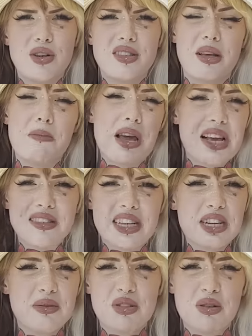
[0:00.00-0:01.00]
was amazing.
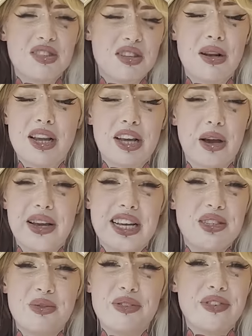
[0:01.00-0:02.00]
It was also like going
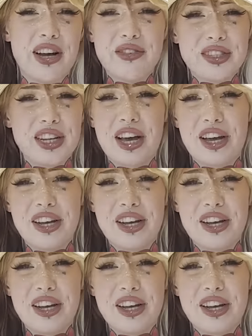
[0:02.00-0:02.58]
into a 5-star